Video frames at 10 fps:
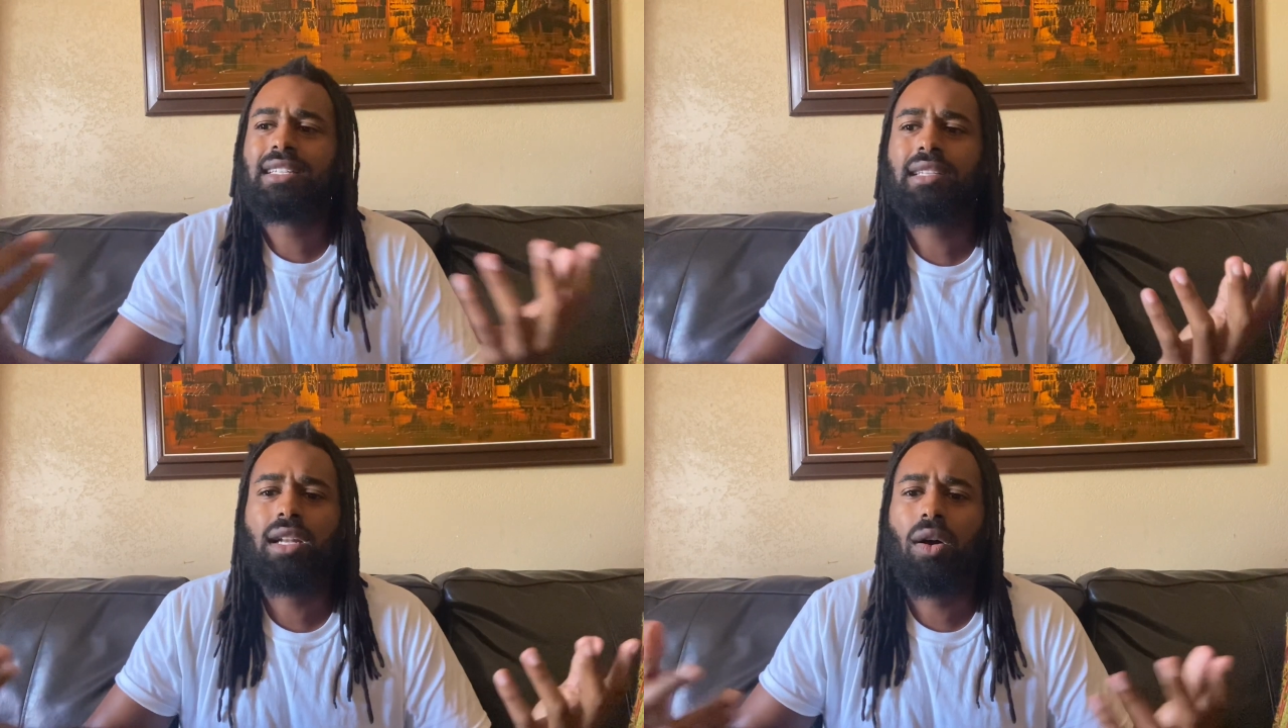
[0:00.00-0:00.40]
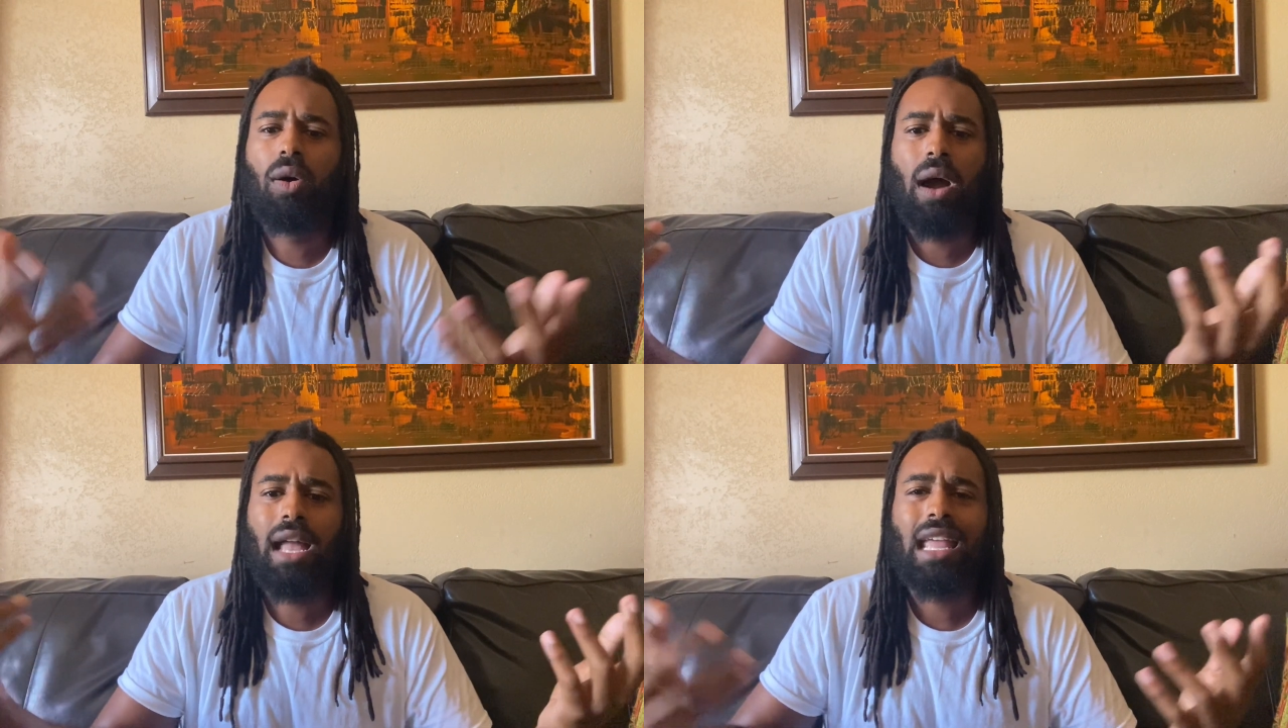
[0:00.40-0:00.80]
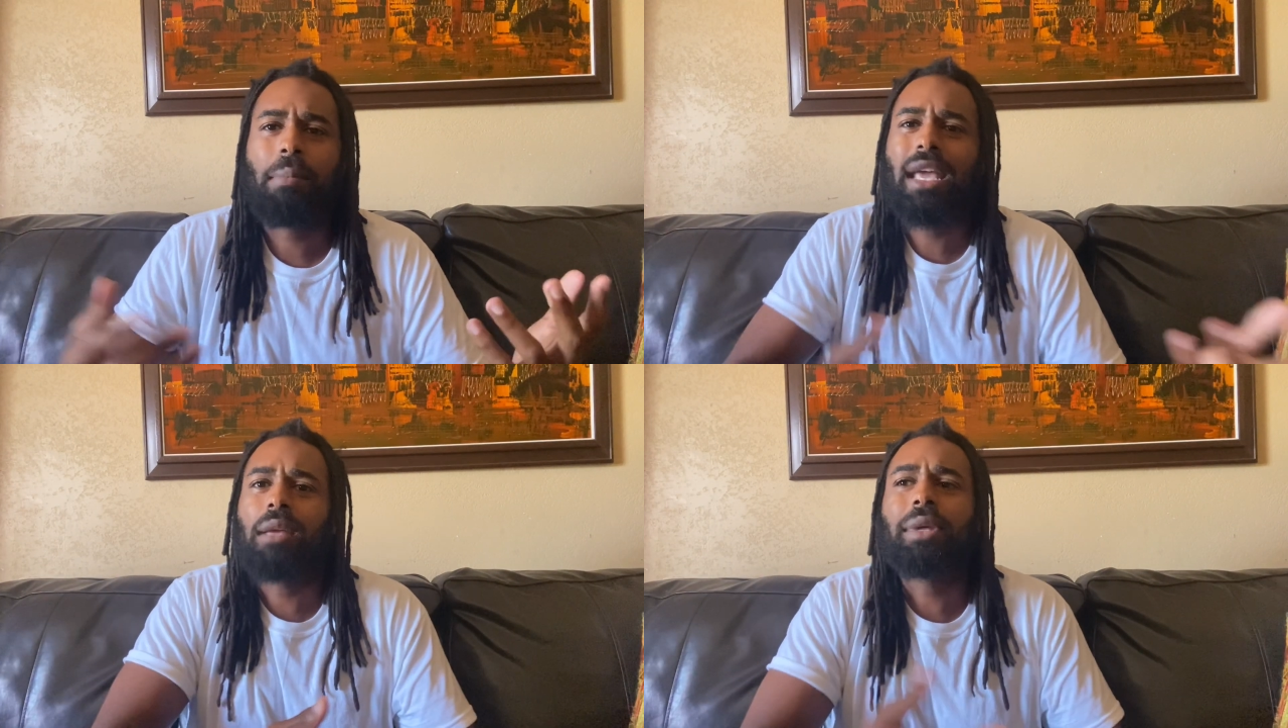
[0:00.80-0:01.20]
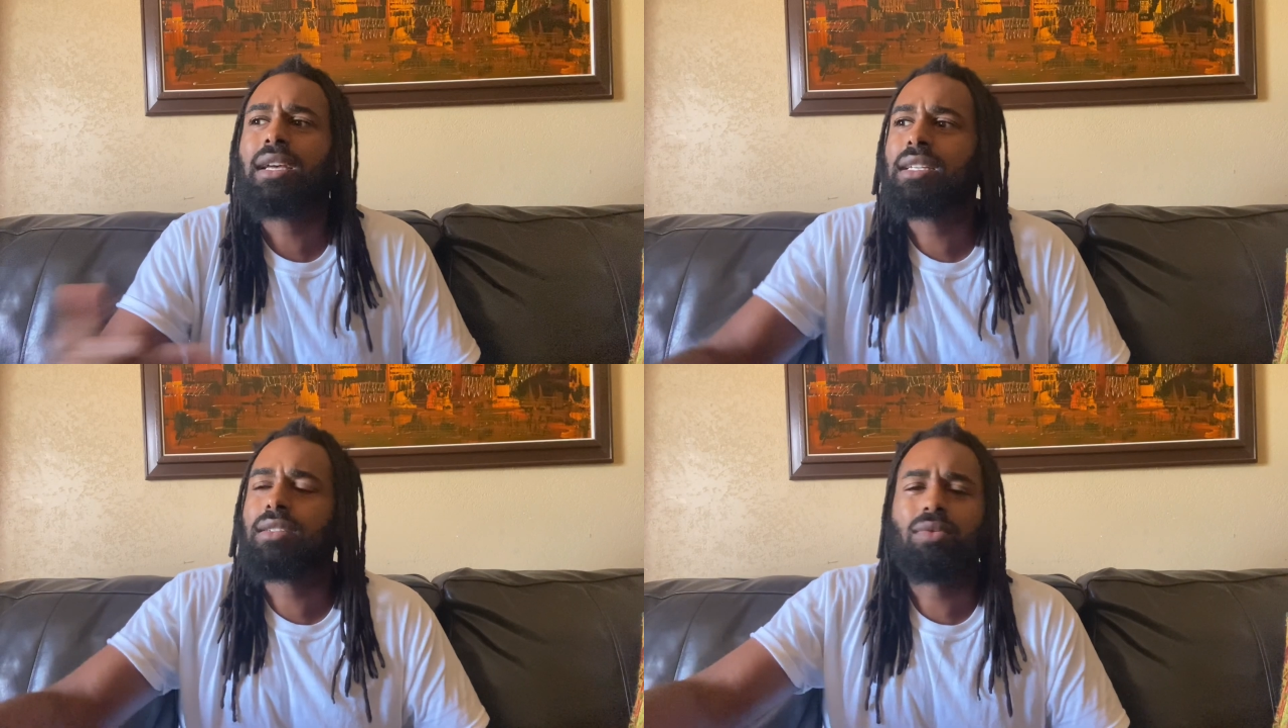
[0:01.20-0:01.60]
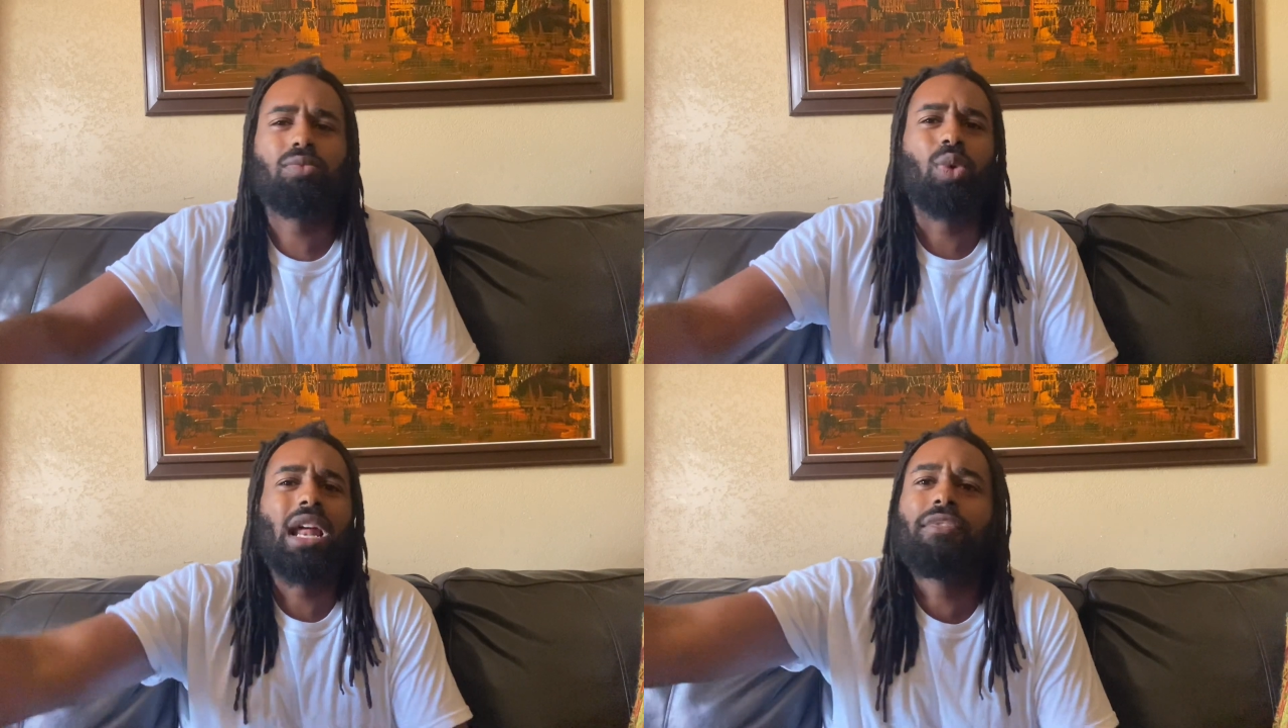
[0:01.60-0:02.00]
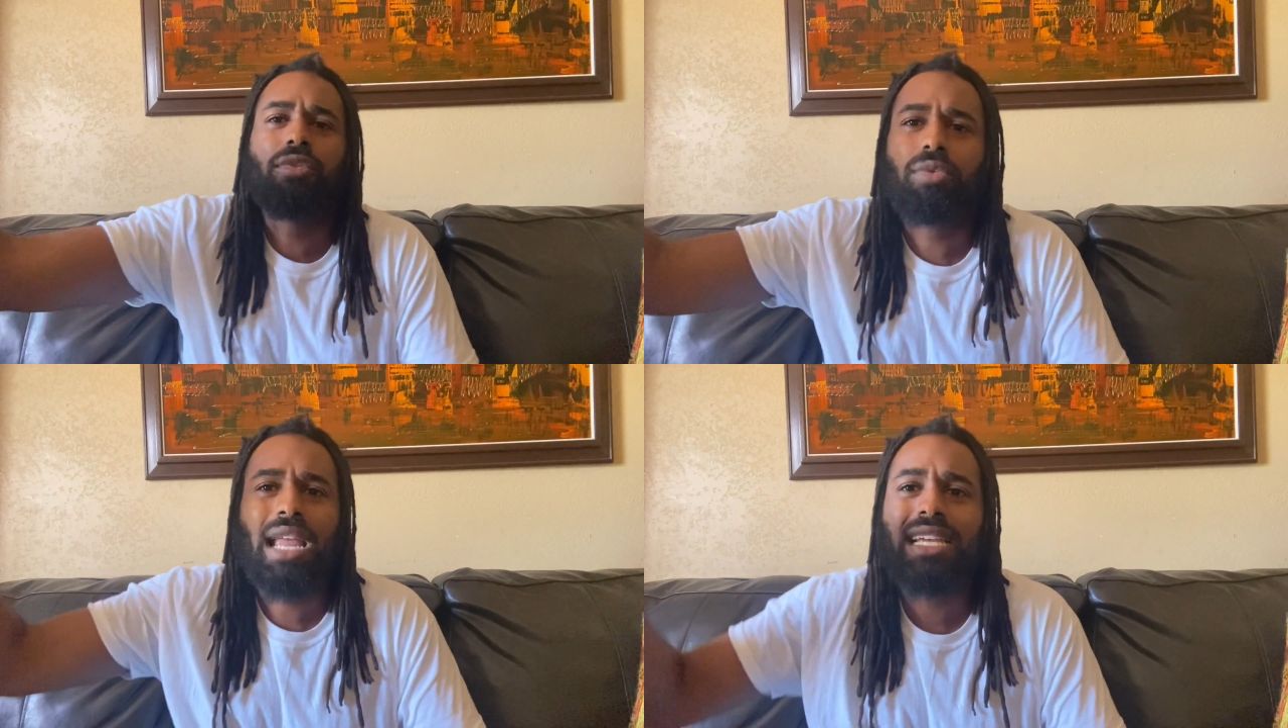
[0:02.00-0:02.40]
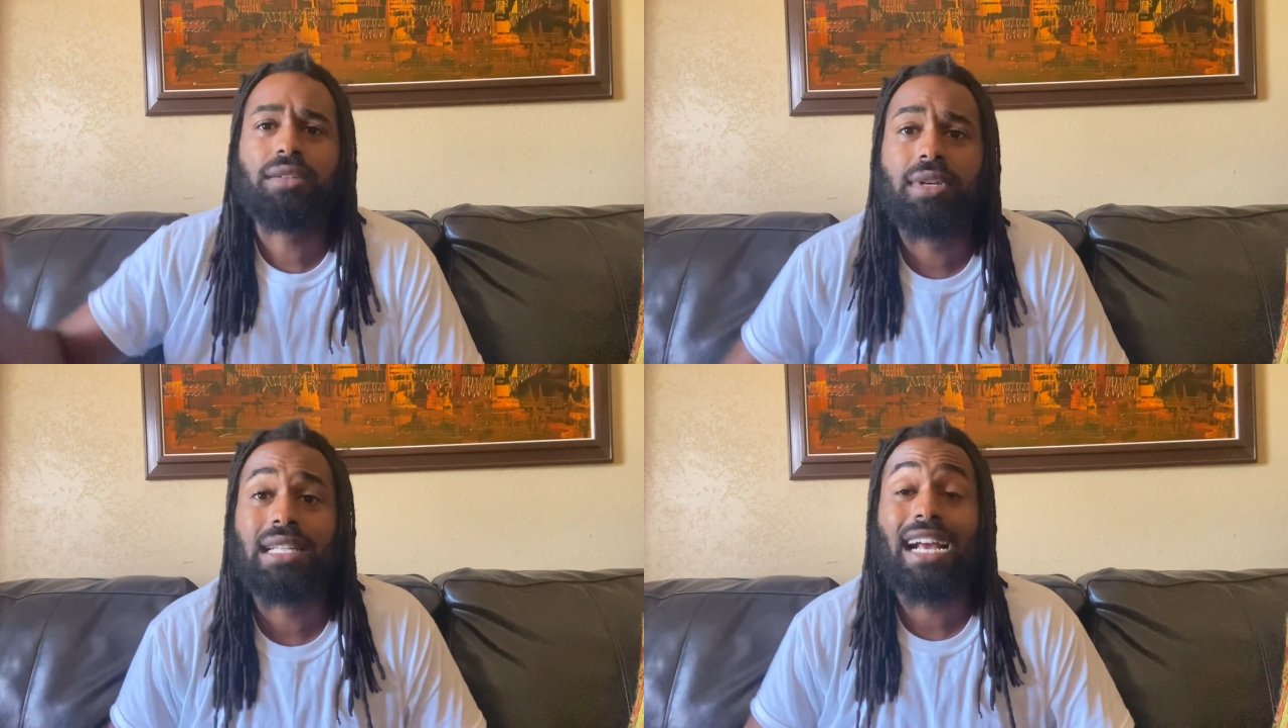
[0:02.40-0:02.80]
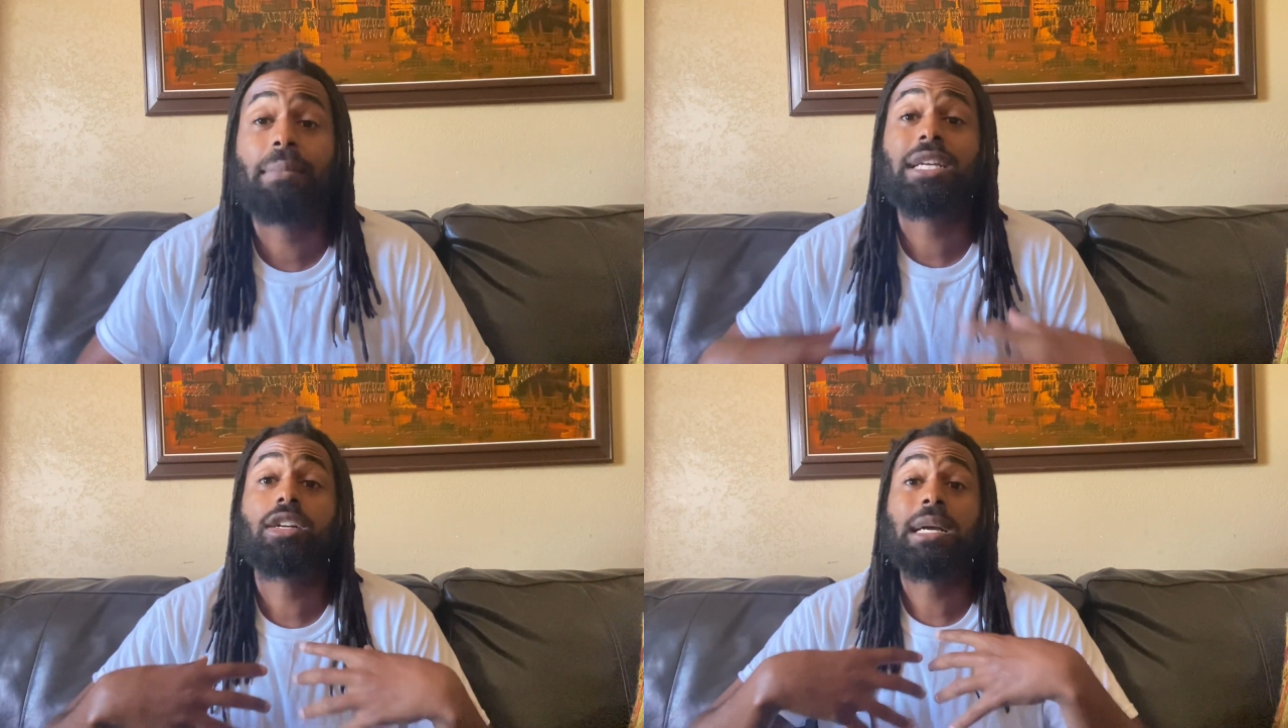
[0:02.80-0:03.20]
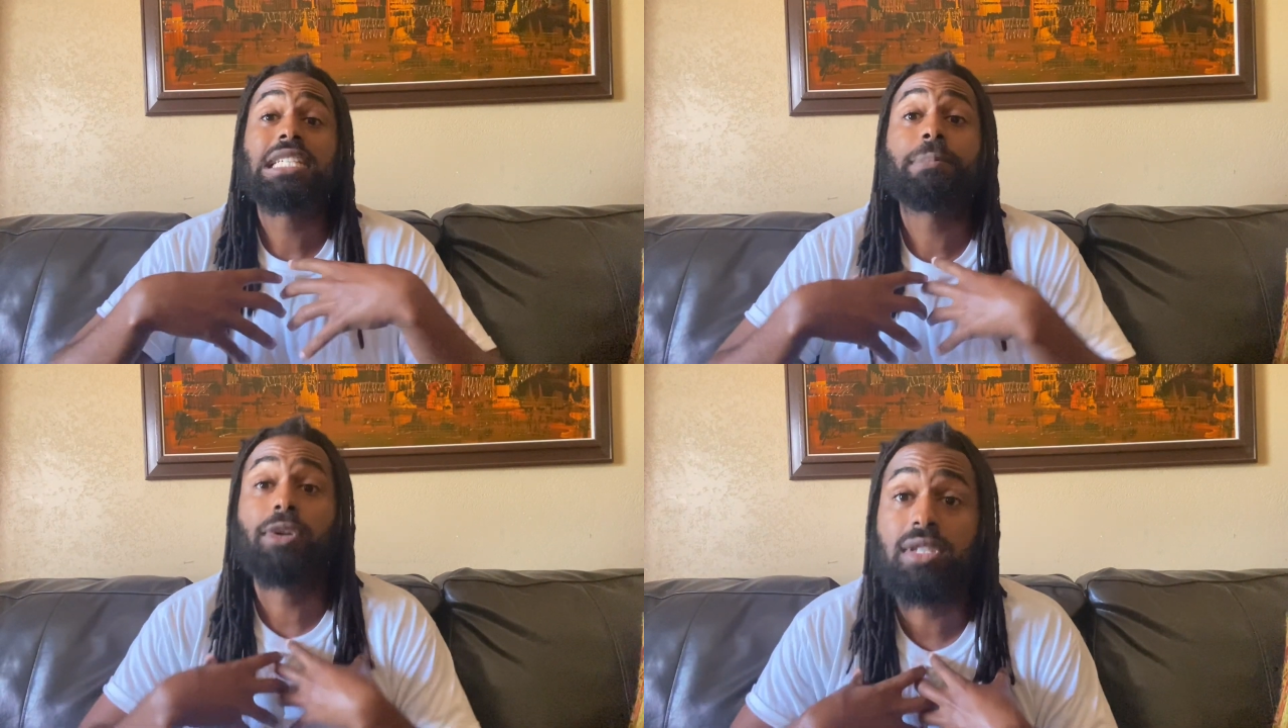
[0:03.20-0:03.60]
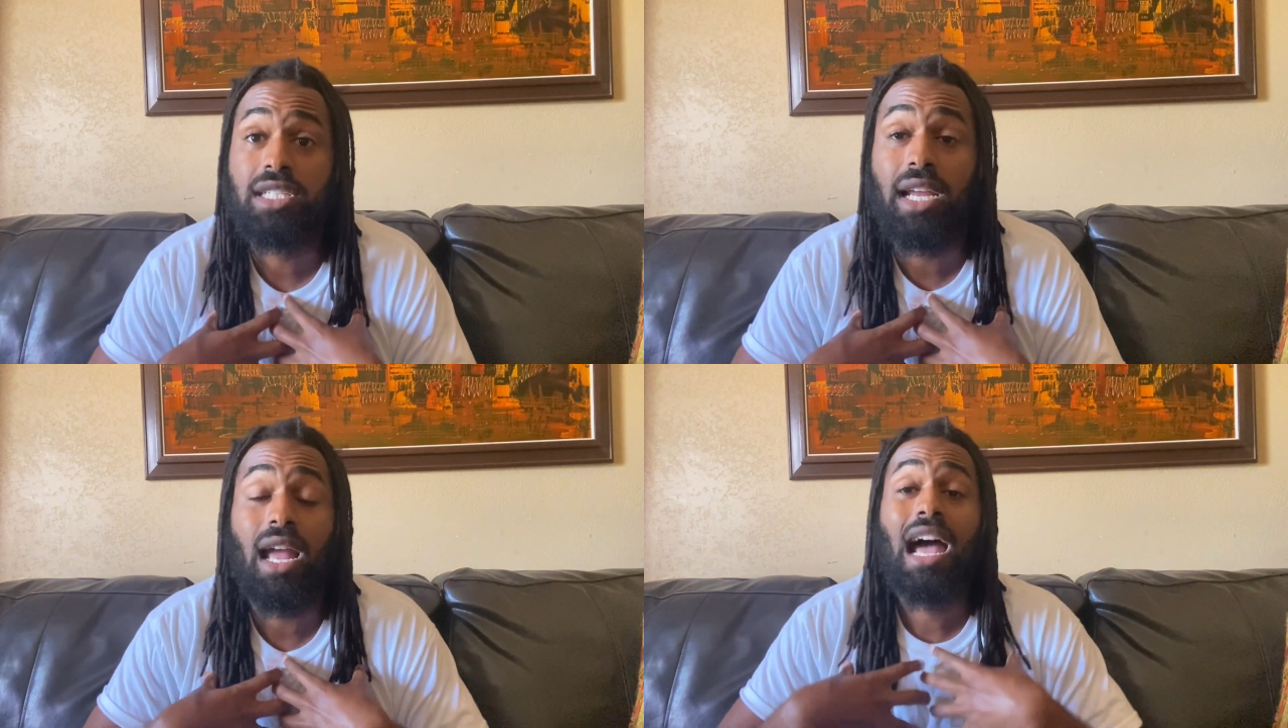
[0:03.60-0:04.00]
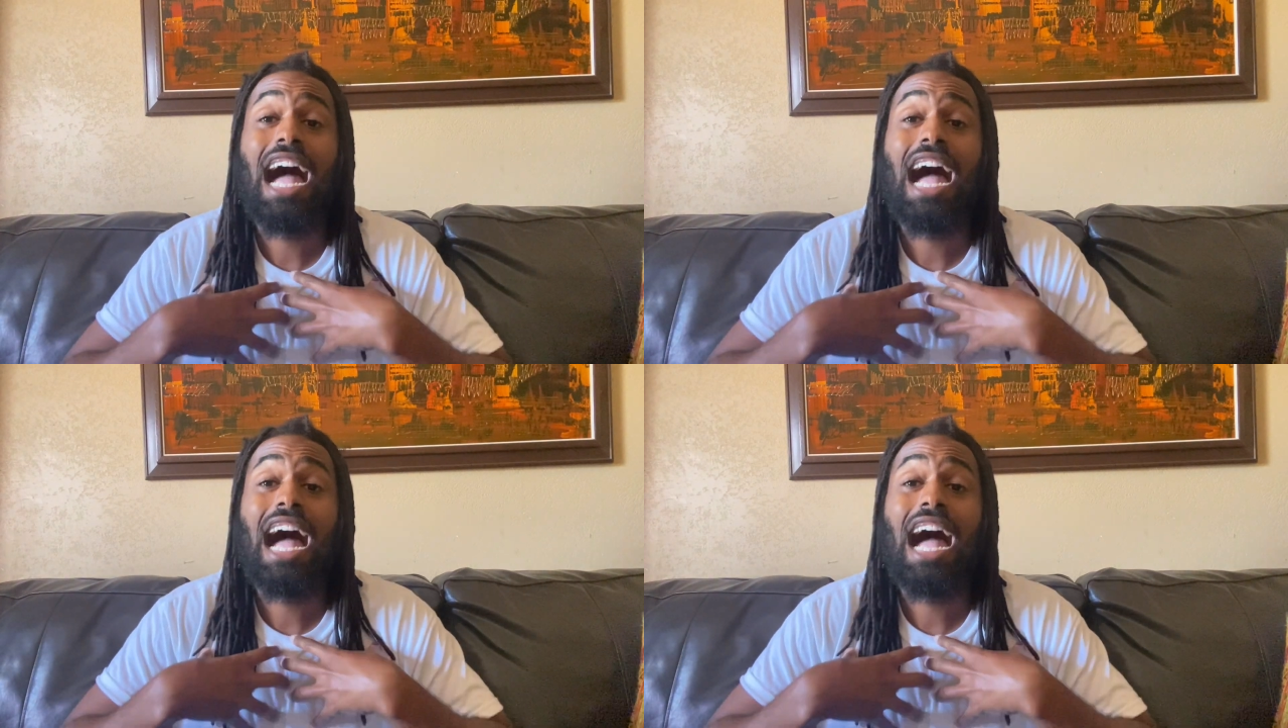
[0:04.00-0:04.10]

you know, I can't make it because whatever case of reason, I got to make sure my spirit's in check.